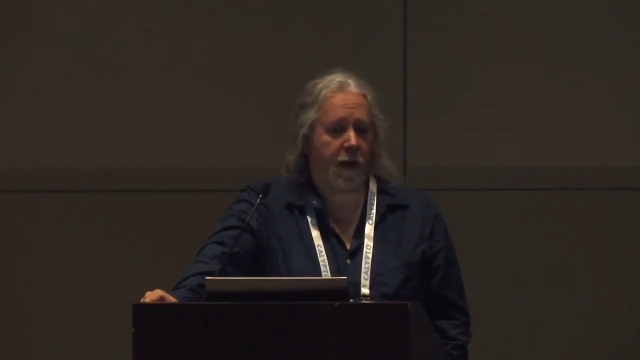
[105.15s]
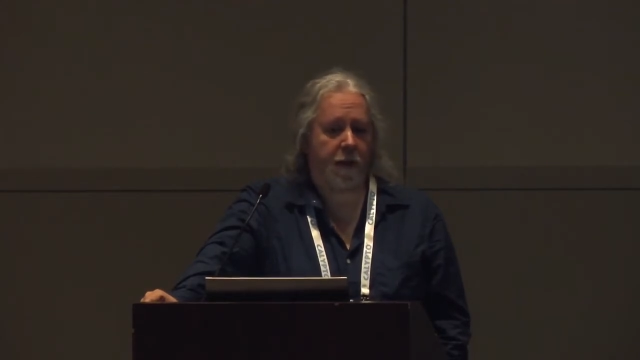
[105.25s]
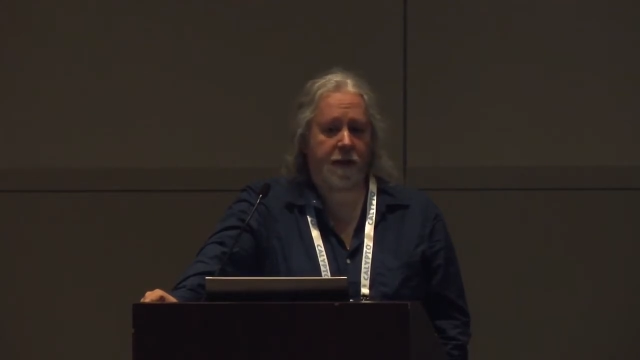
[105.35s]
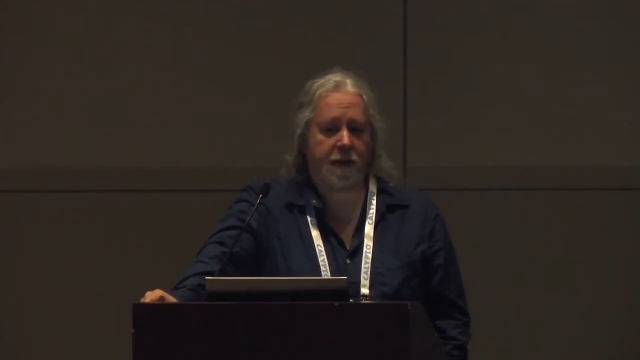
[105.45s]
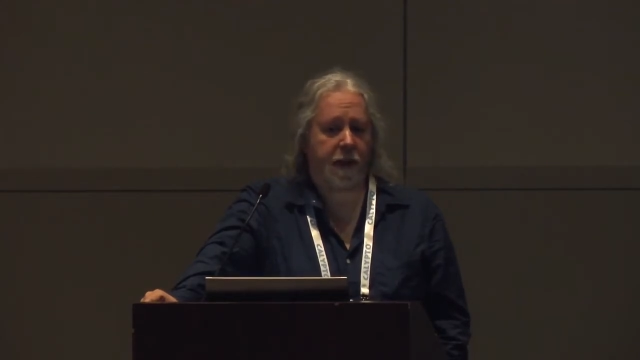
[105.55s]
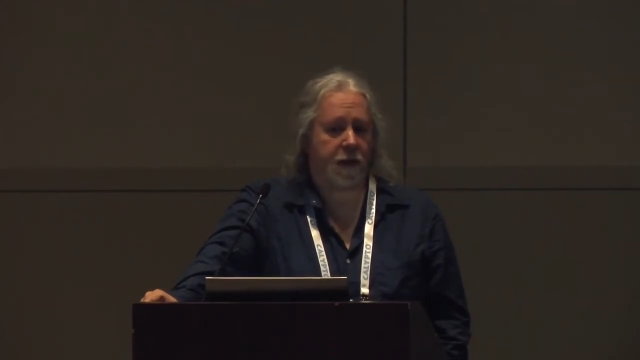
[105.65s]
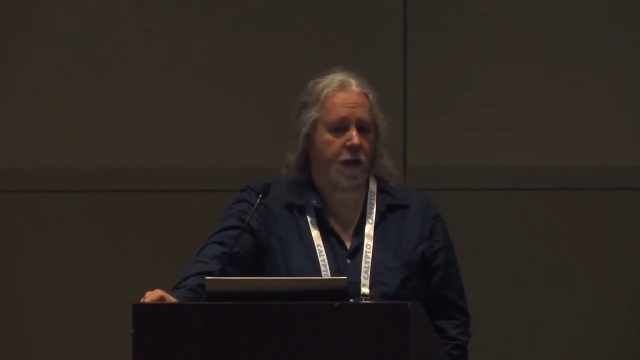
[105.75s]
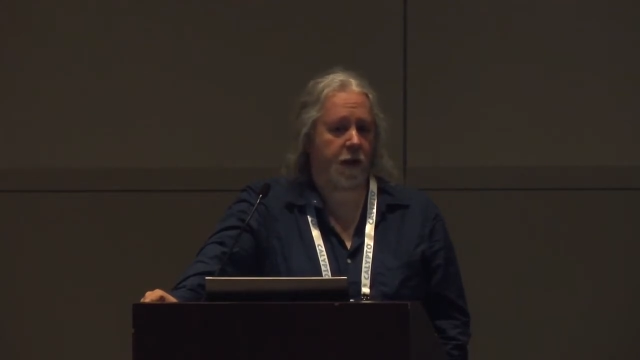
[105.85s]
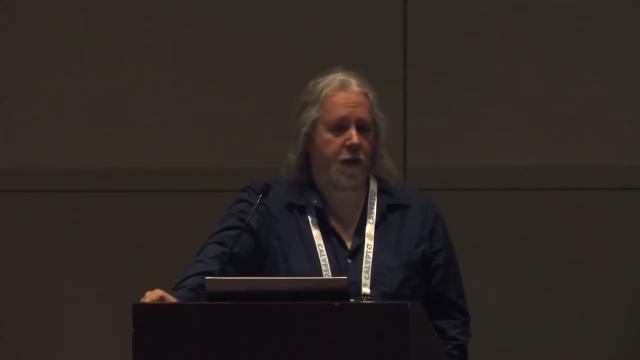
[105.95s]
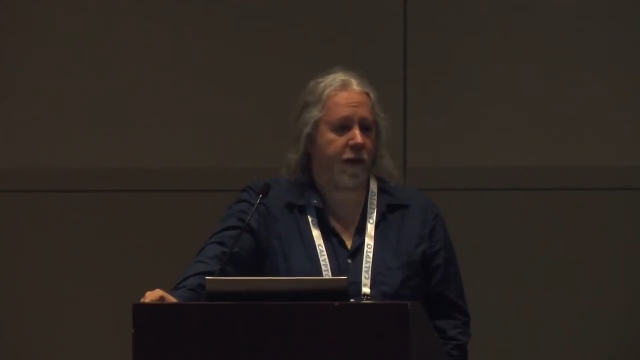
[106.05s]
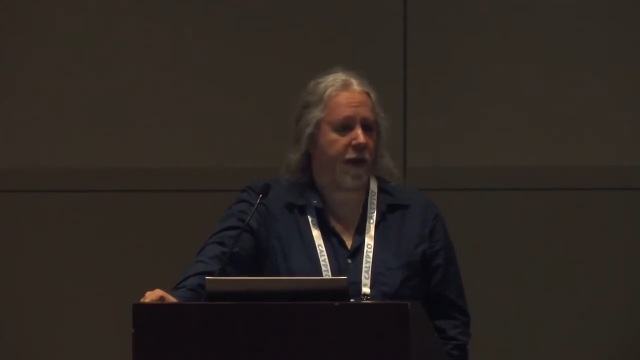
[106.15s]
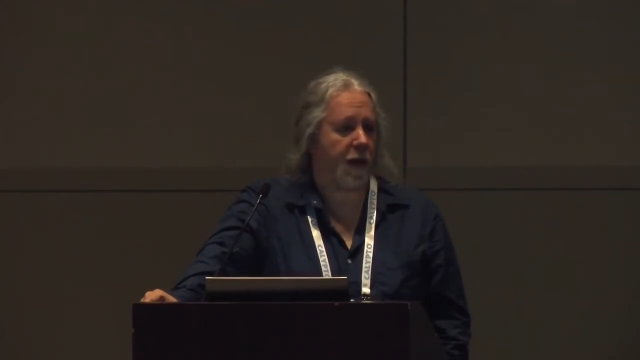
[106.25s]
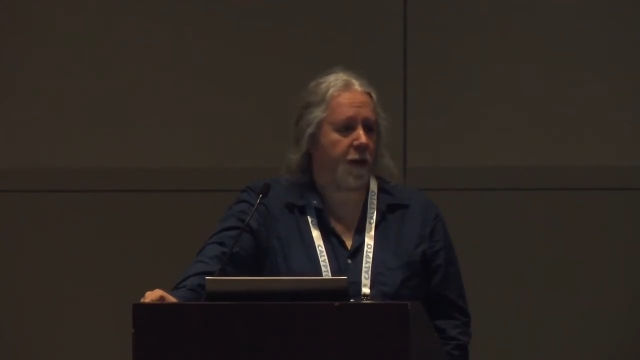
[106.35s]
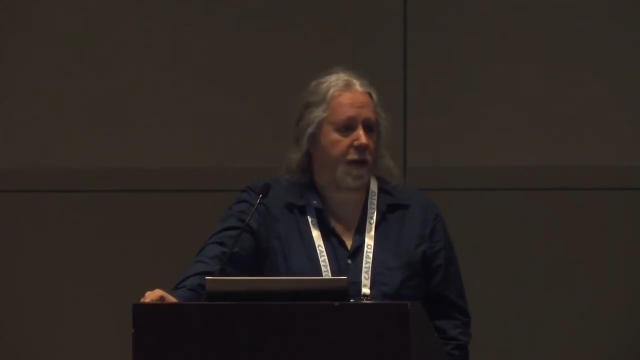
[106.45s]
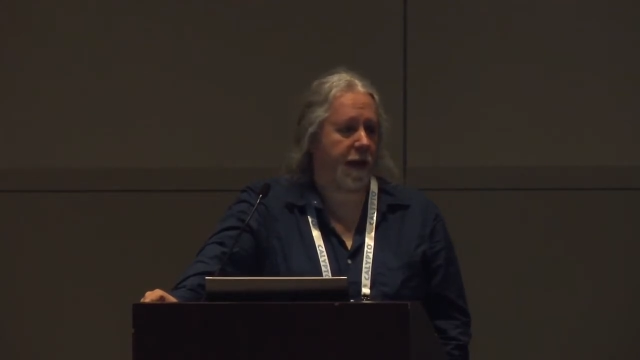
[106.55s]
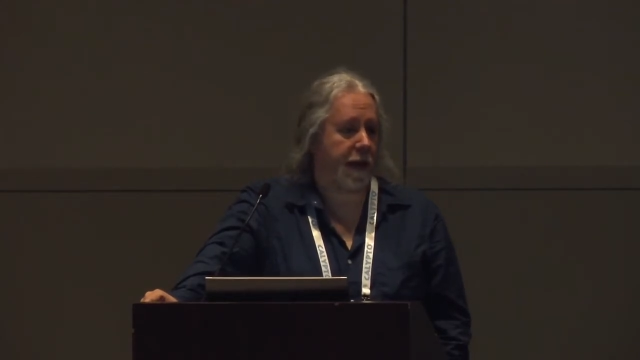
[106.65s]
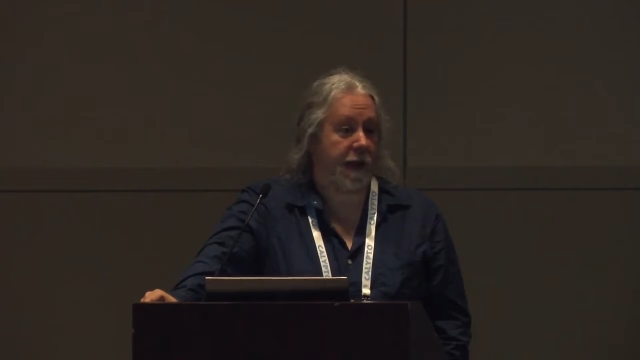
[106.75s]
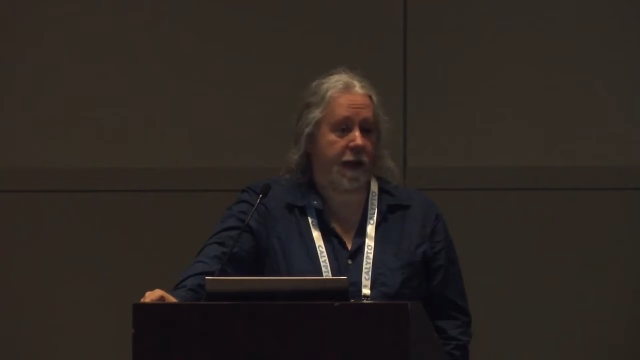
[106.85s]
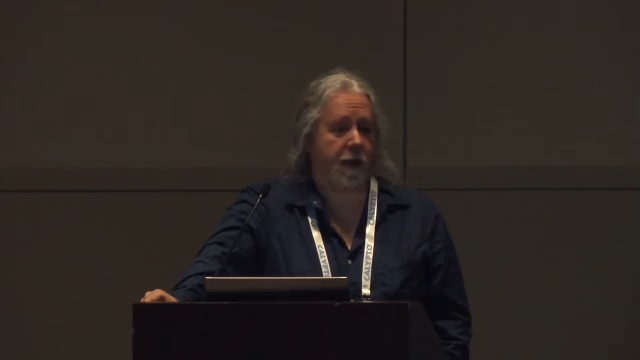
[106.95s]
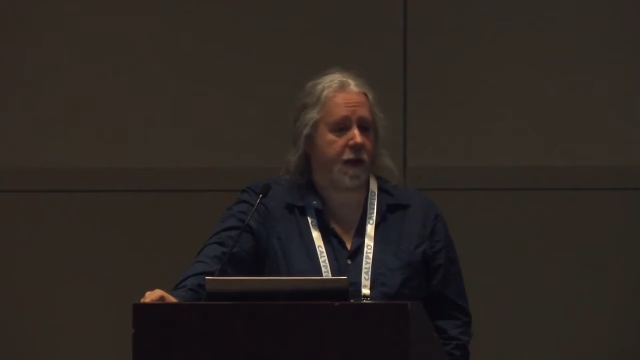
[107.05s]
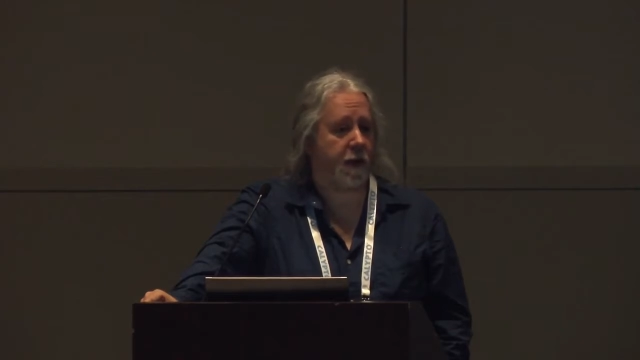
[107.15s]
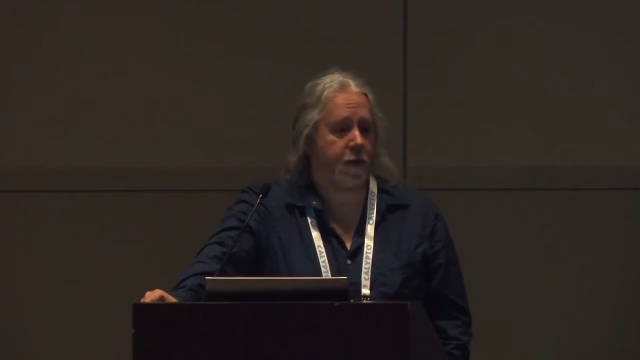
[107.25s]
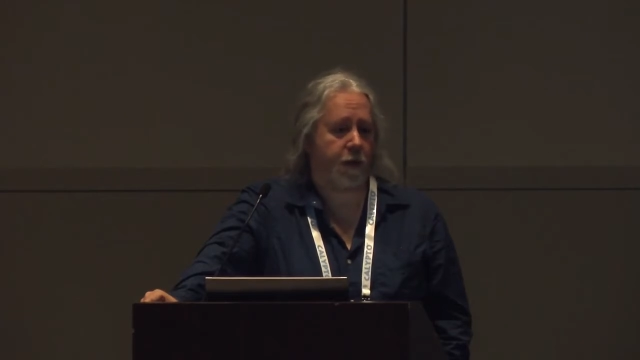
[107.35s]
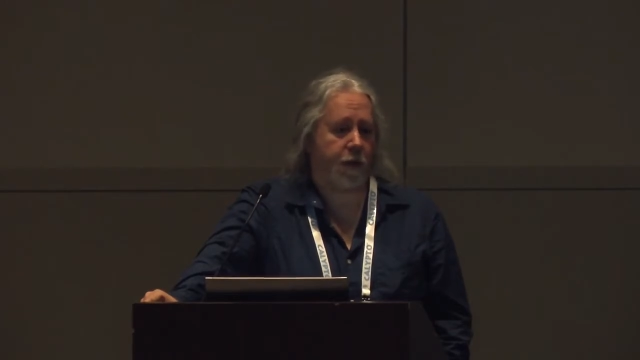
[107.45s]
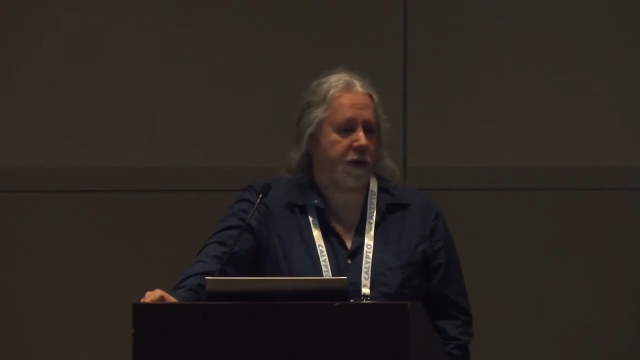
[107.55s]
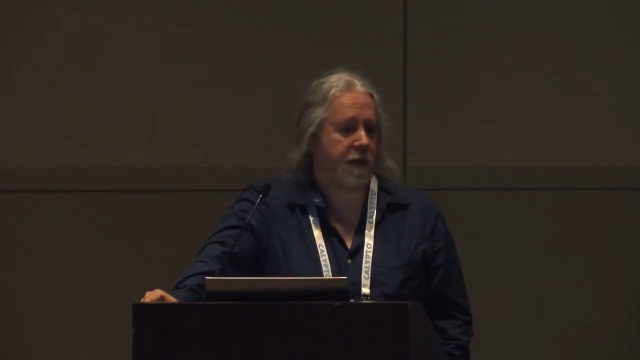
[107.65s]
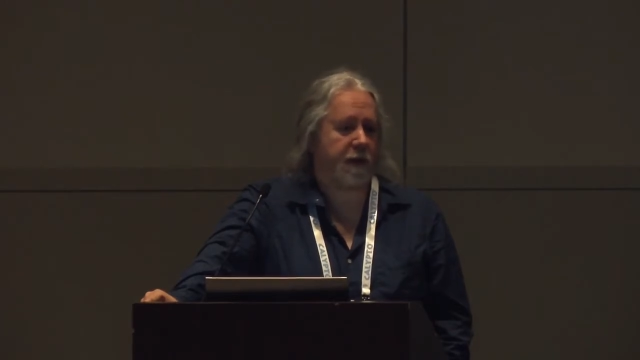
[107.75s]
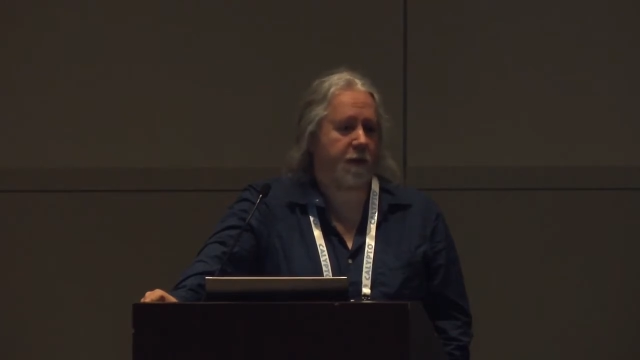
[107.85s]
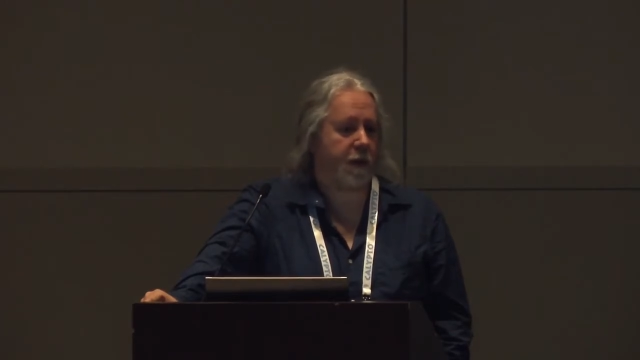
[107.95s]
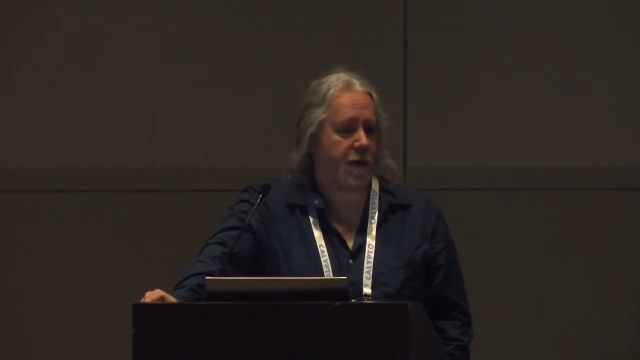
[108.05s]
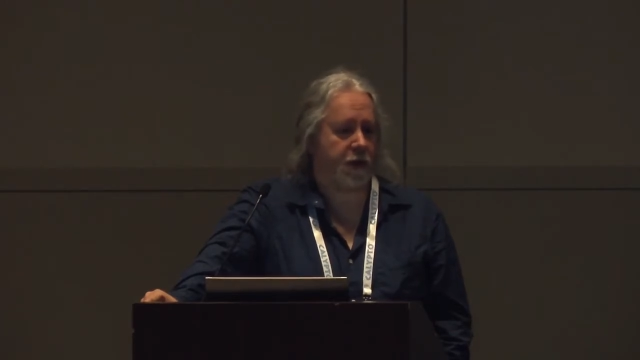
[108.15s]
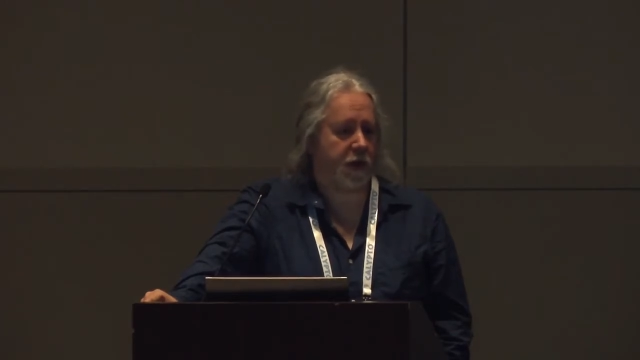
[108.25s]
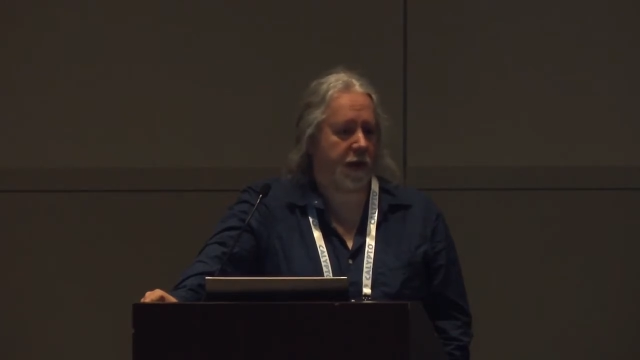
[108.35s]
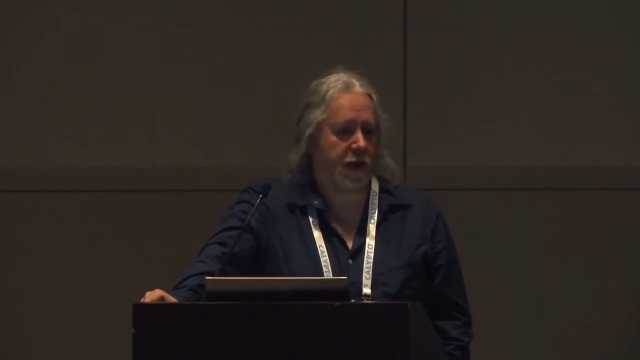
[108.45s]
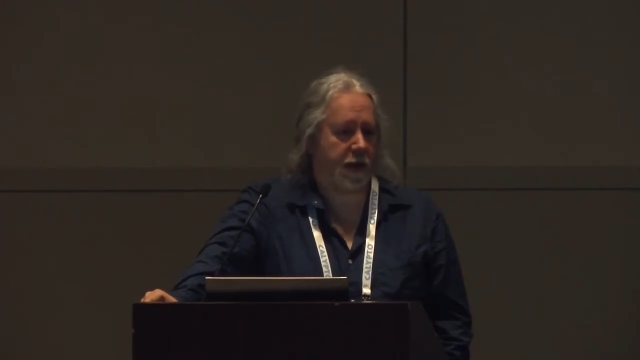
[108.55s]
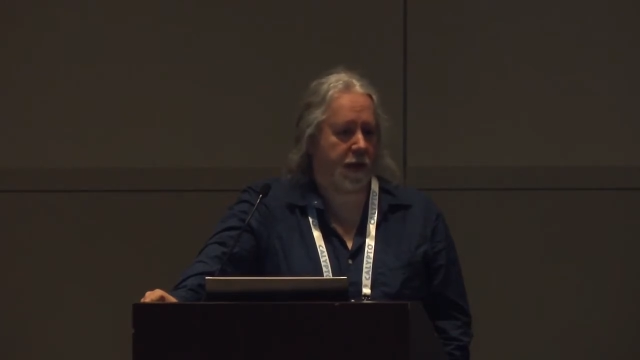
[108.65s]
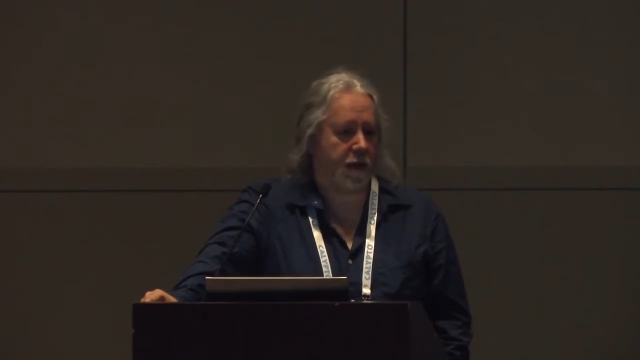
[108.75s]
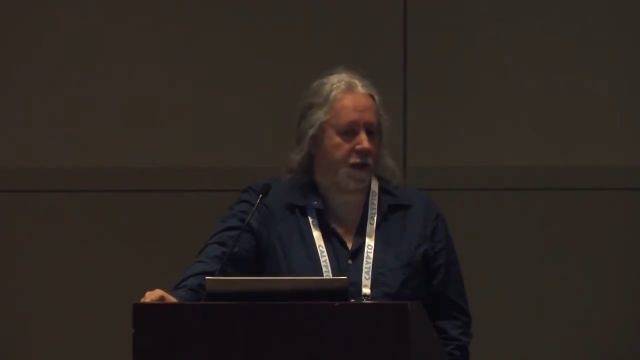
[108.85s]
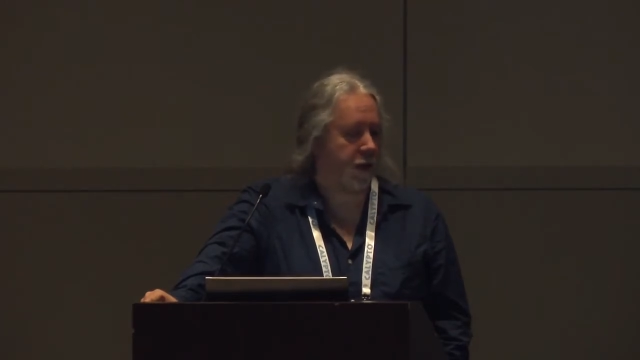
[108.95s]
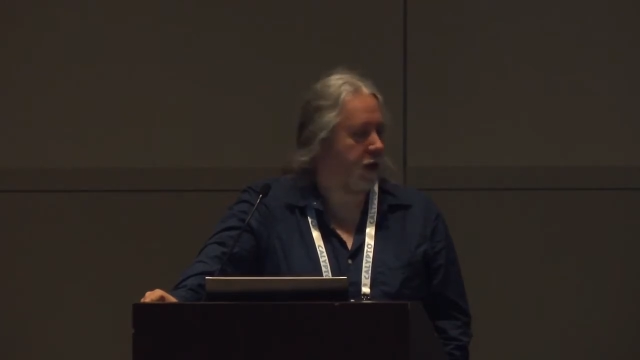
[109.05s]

That means data's got to be available in India pretty much the same time it's checked in here.